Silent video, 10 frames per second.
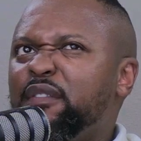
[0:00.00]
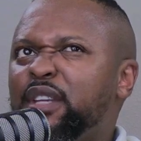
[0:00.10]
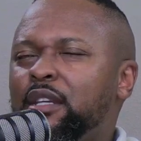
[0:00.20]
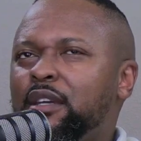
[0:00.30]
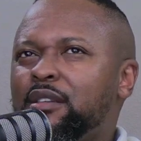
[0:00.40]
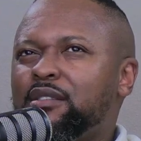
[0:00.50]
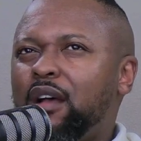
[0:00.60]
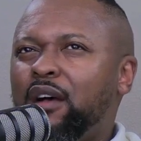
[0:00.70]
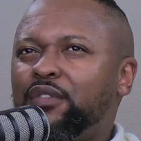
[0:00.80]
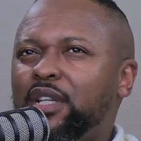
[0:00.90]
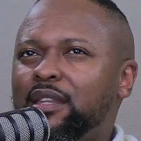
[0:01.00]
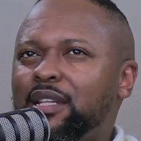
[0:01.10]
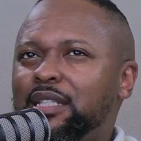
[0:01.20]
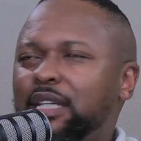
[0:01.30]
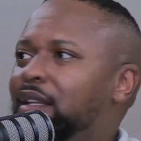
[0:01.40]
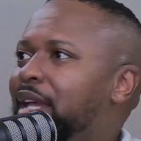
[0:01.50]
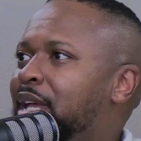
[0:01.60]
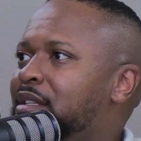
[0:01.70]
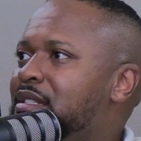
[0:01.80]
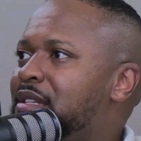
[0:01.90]
years after the deal
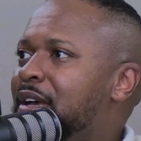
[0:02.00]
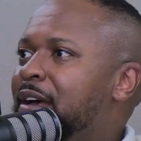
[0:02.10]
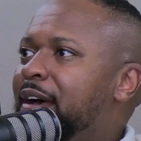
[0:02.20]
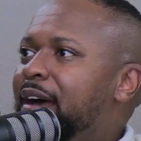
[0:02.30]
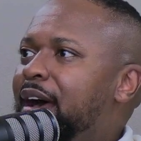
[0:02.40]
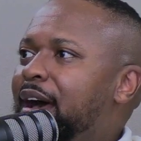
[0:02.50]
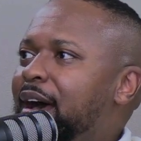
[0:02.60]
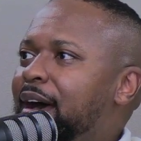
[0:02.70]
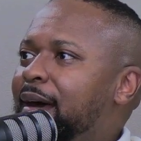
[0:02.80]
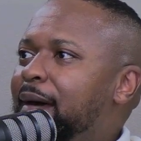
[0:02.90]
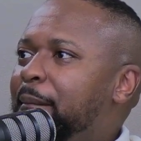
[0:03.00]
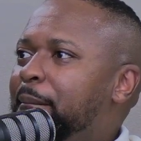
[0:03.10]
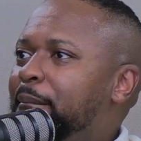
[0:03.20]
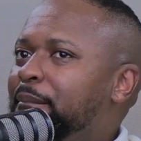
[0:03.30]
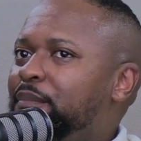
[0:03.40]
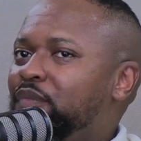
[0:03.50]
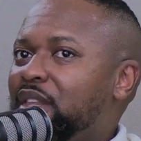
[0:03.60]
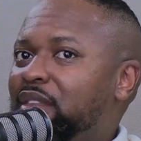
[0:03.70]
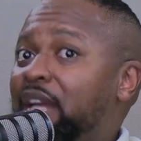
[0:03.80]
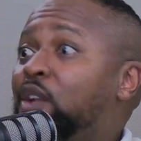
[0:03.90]
ends,
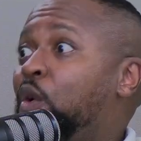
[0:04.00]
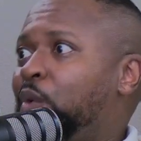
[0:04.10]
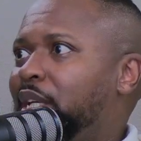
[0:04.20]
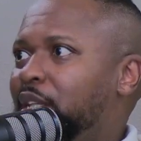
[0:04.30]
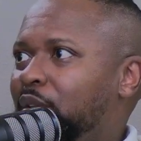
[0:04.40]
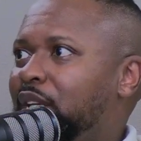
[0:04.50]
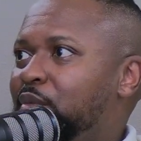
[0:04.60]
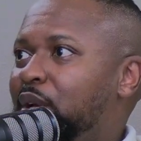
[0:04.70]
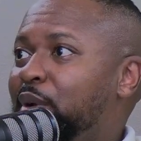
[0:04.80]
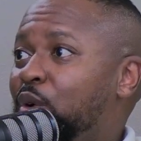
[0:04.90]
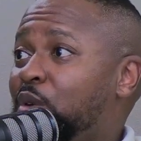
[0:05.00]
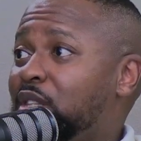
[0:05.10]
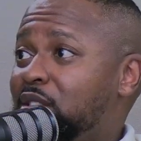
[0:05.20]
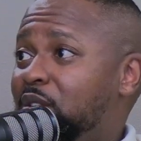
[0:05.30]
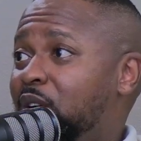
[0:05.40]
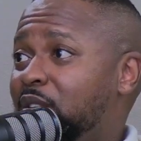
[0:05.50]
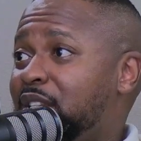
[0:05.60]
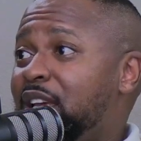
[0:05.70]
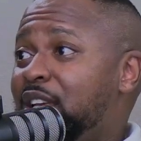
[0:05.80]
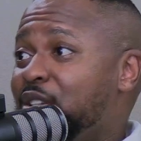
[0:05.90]
then only you can re-record the songs.
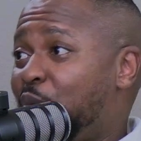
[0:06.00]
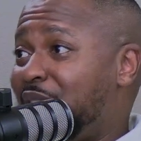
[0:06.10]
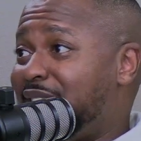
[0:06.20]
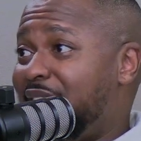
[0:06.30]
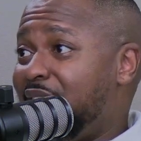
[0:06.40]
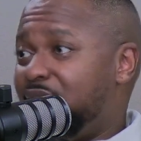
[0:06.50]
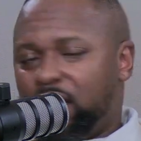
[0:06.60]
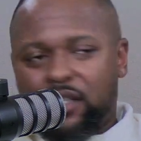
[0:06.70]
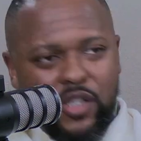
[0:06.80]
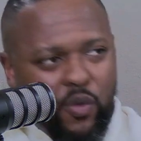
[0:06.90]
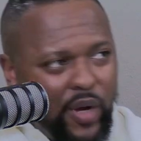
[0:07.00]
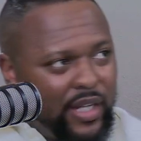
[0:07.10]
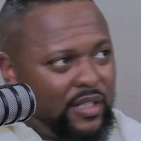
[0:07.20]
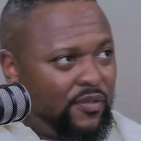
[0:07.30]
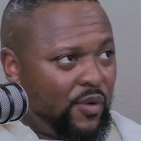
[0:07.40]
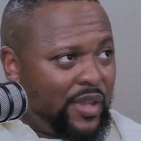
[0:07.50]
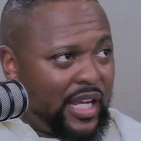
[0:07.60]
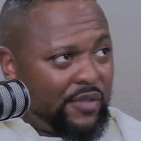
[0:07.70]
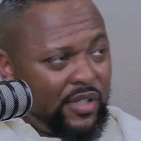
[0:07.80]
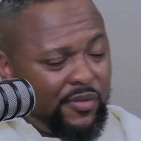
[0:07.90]
So what Taylor did, she waited for
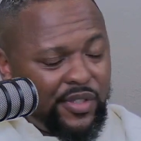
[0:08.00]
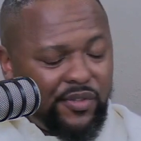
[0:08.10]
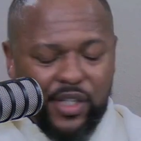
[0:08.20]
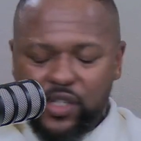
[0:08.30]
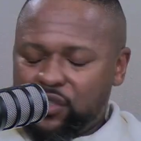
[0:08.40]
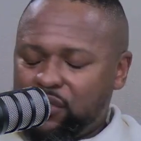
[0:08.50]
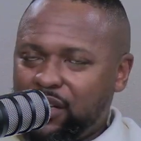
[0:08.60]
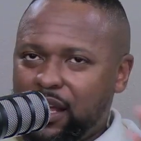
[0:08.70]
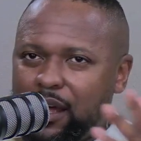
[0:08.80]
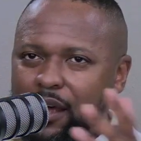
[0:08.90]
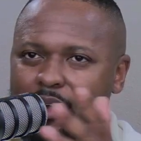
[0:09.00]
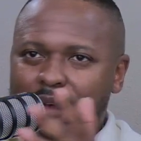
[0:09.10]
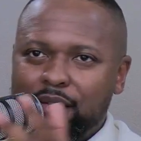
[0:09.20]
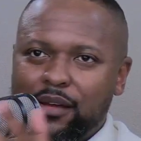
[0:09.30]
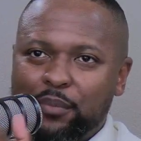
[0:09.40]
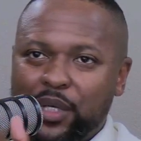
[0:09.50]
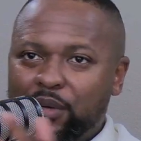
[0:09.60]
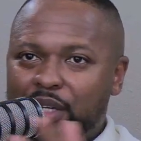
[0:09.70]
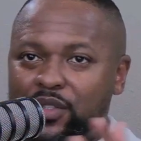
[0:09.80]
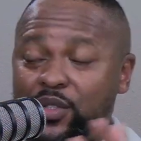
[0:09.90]
that re-restriction
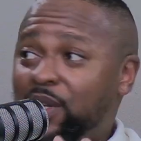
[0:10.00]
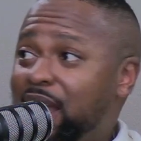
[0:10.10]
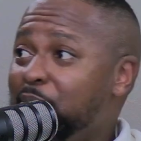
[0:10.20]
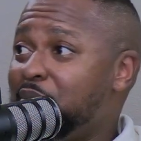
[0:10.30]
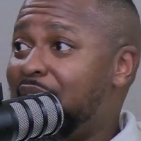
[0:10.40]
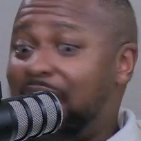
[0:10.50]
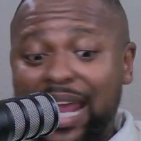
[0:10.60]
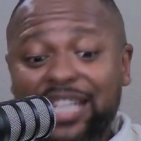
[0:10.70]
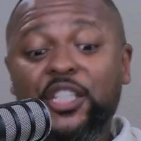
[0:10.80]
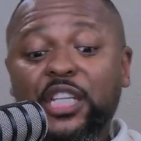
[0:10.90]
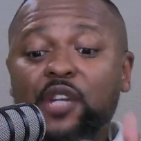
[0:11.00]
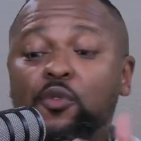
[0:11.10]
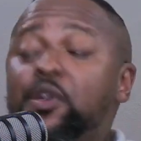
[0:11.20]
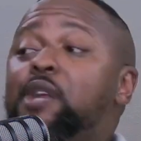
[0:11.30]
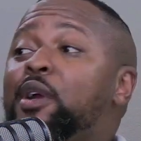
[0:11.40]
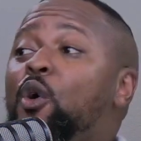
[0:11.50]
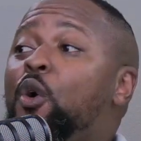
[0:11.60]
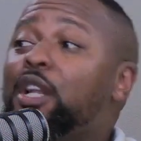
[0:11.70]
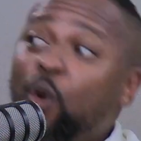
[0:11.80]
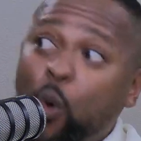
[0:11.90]
period to lapse, and she
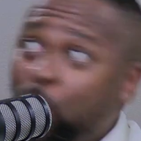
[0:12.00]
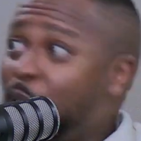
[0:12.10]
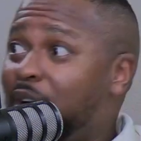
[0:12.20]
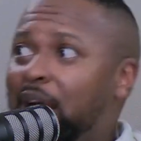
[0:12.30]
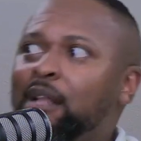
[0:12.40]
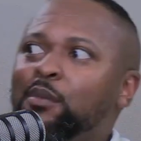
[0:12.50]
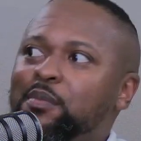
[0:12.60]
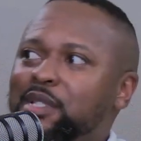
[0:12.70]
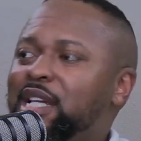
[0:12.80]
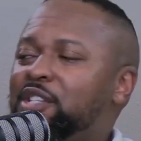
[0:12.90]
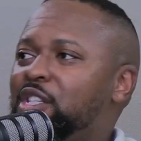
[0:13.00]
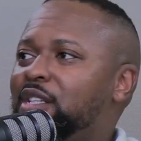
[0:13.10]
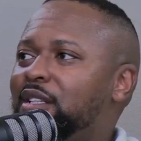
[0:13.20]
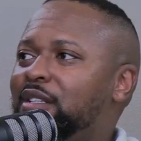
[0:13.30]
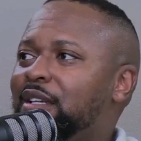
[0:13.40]
re-recorded all her albums that she did.